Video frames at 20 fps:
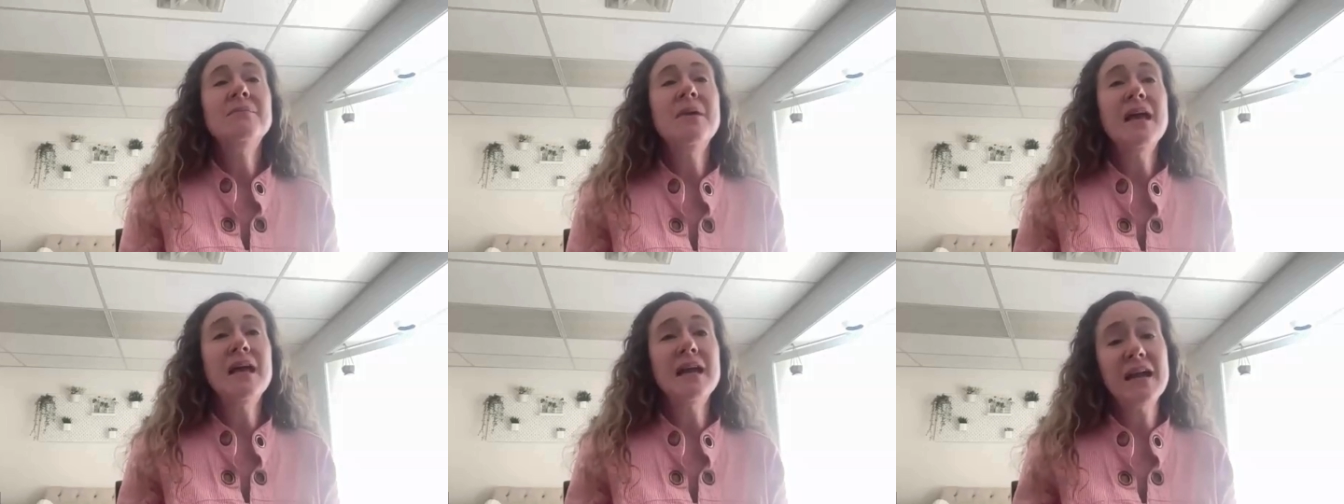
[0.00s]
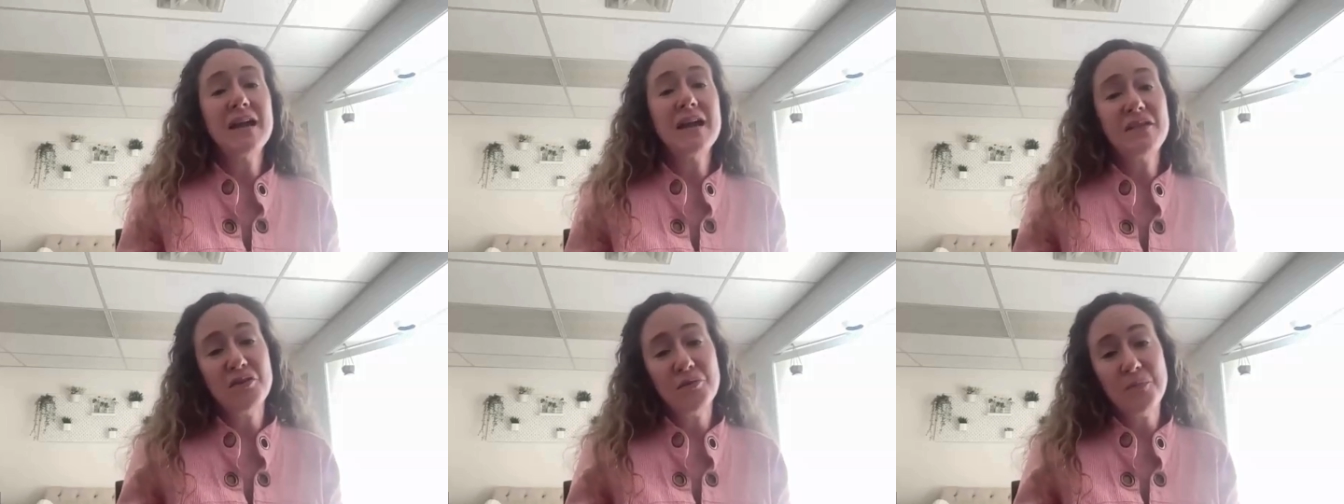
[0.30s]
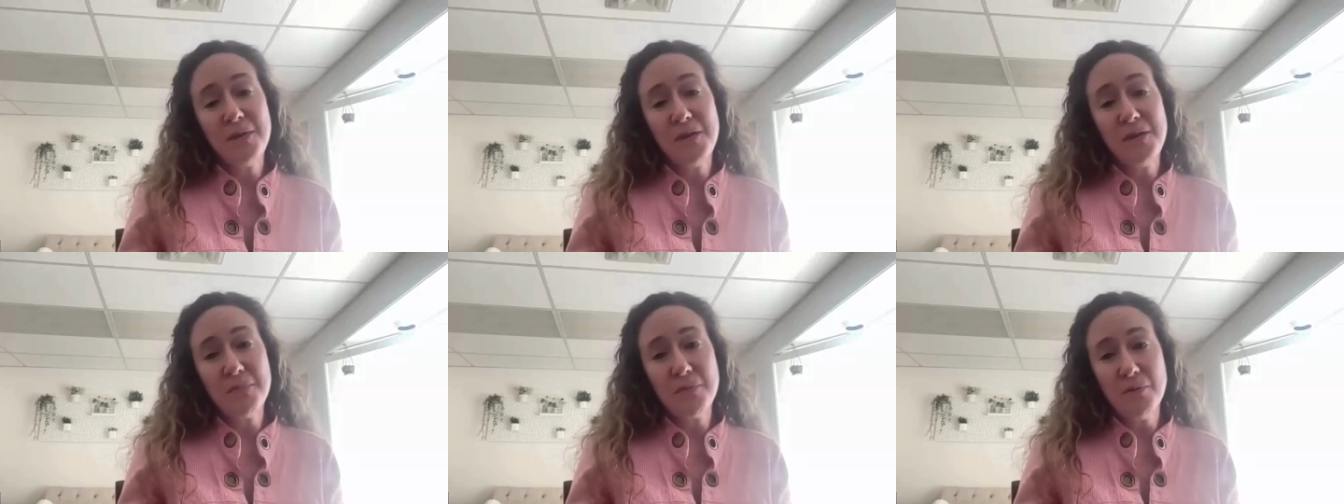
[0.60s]
many
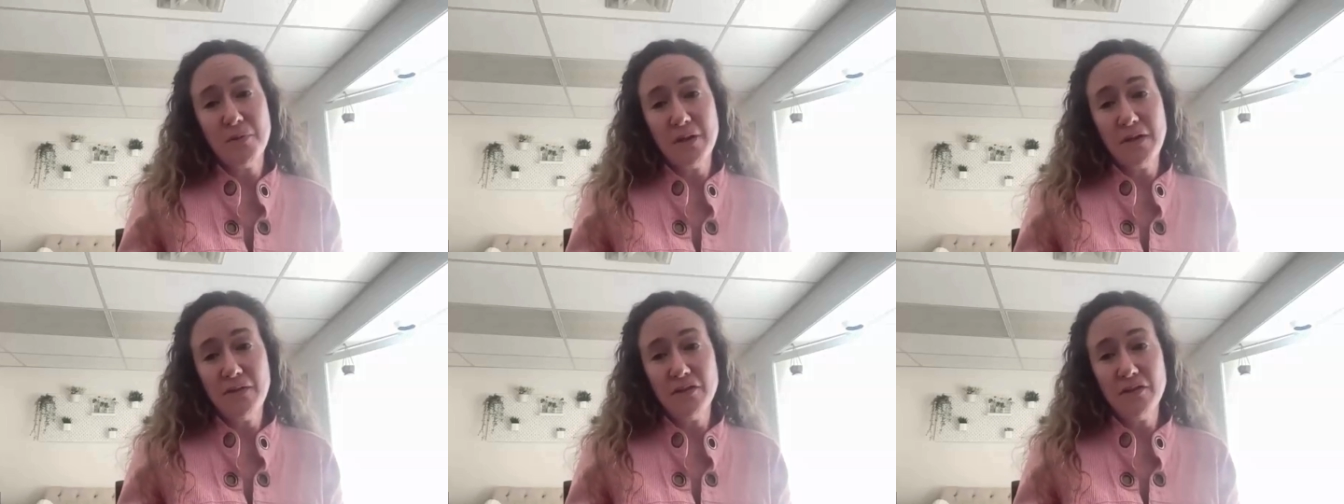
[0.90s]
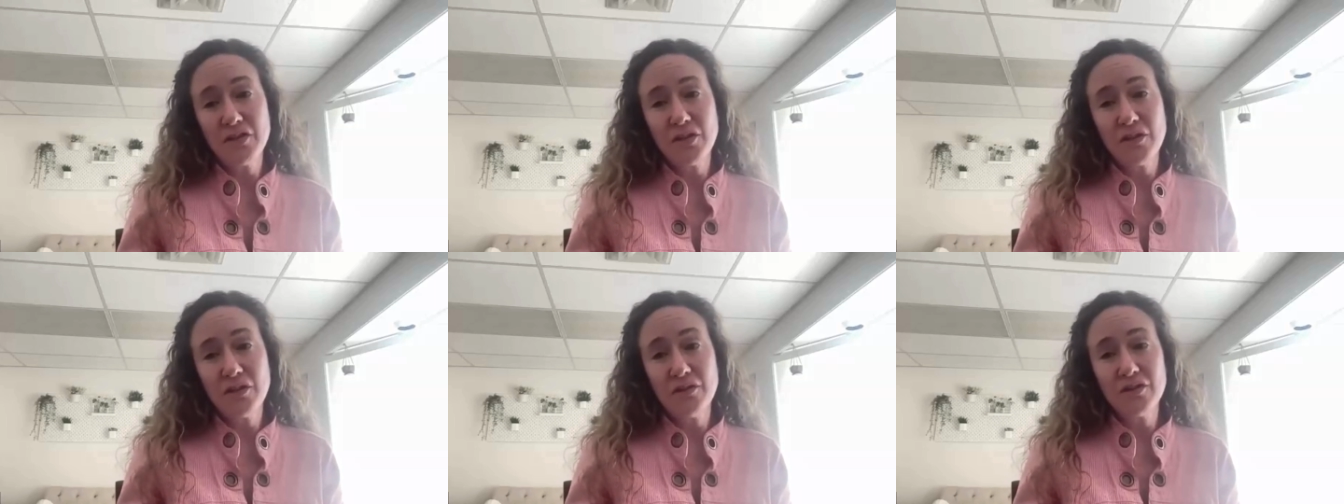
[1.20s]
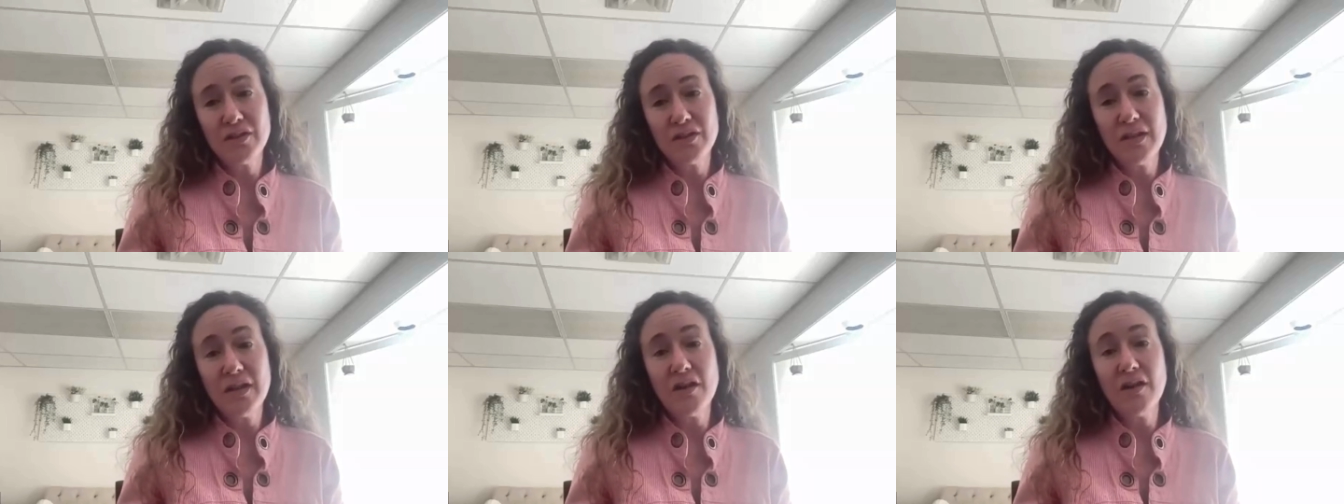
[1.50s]
other people in the
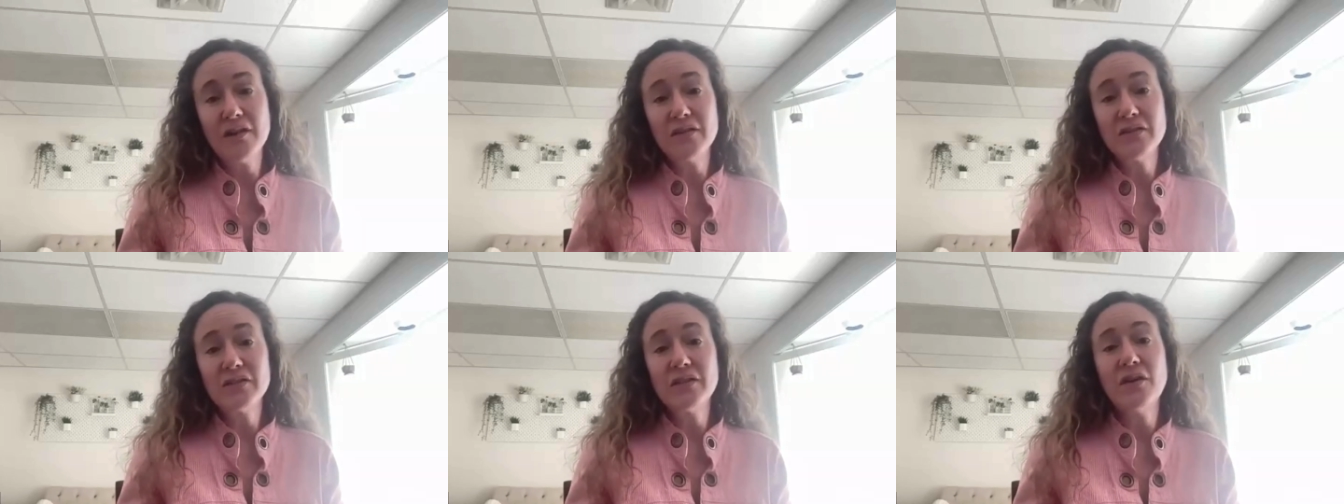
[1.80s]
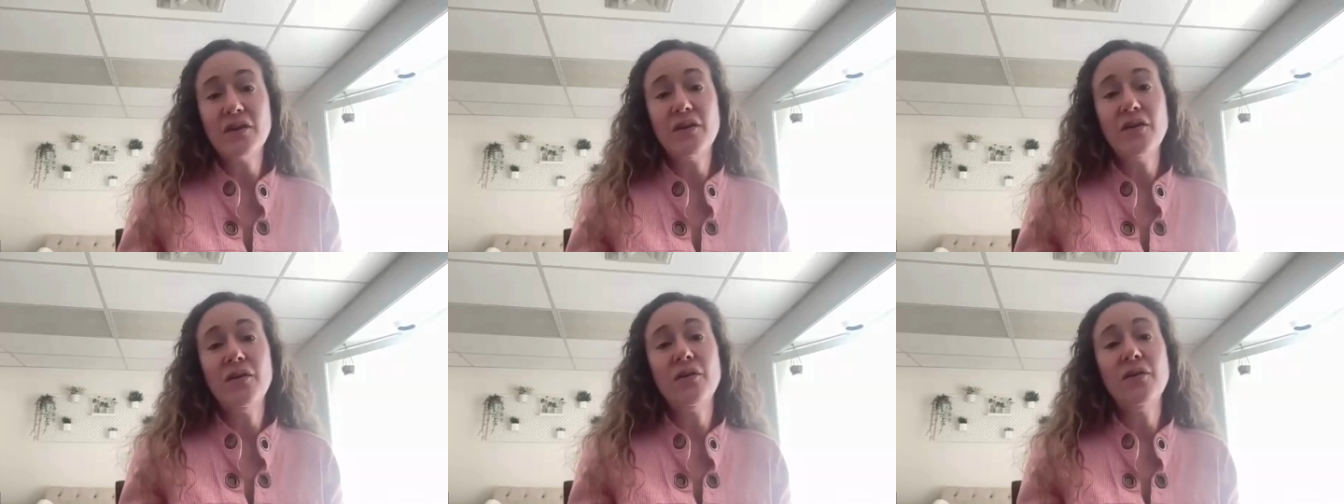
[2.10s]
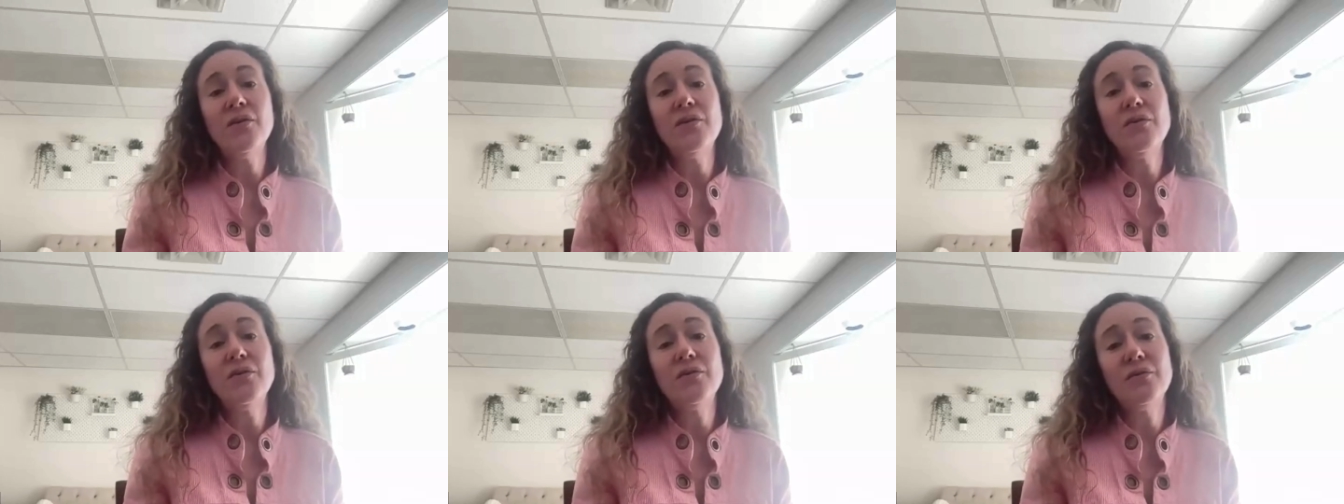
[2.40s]
church that
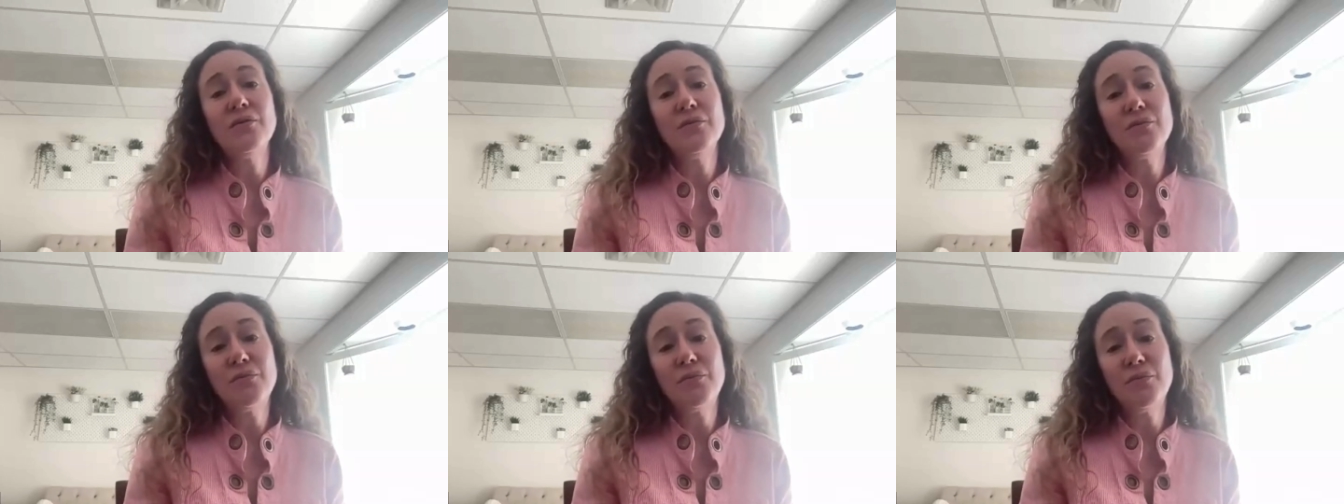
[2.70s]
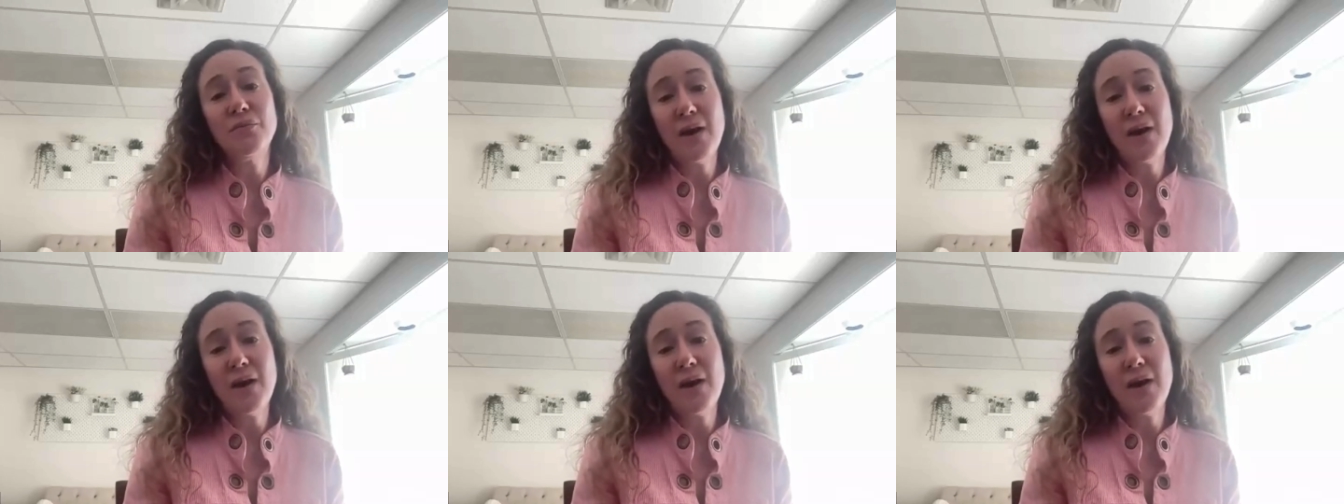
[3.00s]
also